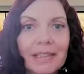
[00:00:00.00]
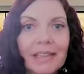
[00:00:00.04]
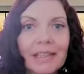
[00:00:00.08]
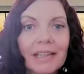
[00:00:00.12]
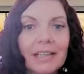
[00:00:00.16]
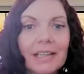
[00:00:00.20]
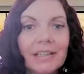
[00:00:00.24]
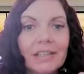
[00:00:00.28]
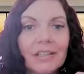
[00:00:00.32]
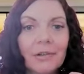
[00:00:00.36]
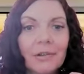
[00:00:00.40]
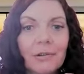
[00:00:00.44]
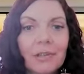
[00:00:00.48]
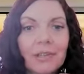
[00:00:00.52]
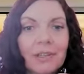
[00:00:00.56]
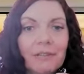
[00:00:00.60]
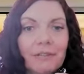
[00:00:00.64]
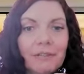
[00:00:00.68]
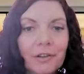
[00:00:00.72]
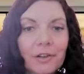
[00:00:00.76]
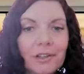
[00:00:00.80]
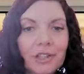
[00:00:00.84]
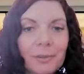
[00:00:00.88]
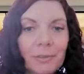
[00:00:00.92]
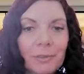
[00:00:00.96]
So the
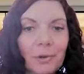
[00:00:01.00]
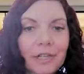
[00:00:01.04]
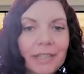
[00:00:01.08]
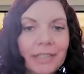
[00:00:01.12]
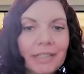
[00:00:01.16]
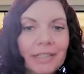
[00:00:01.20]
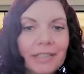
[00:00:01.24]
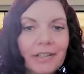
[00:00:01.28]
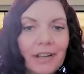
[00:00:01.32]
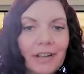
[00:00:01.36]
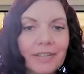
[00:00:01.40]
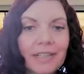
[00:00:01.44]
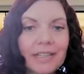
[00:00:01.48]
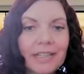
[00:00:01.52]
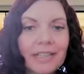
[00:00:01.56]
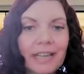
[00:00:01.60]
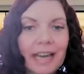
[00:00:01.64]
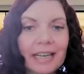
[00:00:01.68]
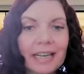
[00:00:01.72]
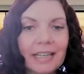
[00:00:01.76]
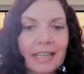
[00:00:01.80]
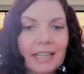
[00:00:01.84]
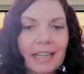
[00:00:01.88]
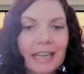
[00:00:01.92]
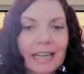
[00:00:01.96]
first point is on the
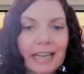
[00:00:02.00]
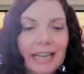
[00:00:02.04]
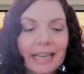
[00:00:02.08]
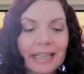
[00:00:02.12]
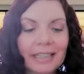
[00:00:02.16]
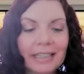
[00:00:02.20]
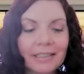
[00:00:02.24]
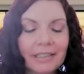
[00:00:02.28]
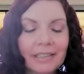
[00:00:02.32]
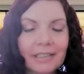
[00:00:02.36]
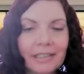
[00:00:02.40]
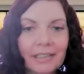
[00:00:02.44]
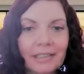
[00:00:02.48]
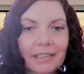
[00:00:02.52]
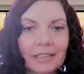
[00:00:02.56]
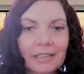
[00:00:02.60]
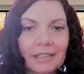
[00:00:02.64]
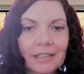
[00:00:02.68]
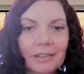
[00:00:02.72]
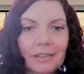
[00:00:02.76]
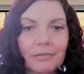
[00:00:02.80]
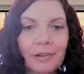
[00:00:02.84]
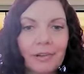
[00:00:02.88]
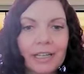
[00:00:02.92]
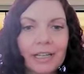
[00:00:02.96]
side of the hand,
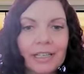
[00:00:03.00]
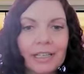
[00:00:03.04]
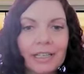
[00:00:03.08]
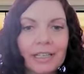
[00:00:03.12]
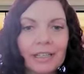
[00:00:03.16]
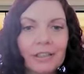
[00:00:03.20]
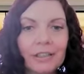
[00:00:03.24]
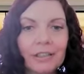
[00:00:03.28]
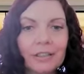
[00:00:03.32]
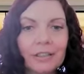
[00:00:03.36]
right